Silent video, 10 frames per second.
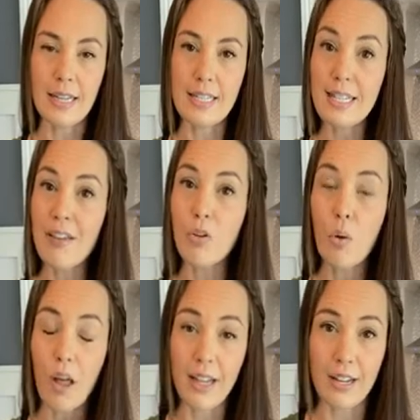safe
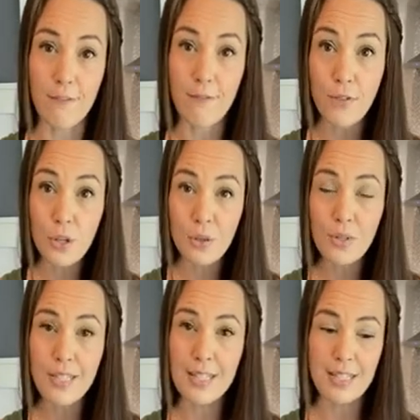quality
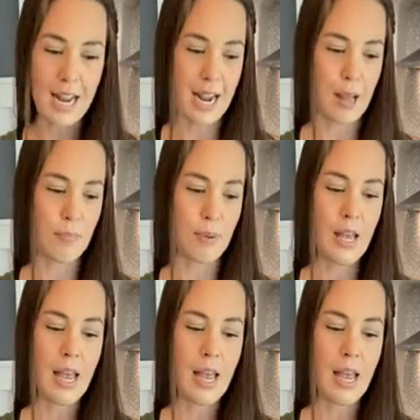foods stamp.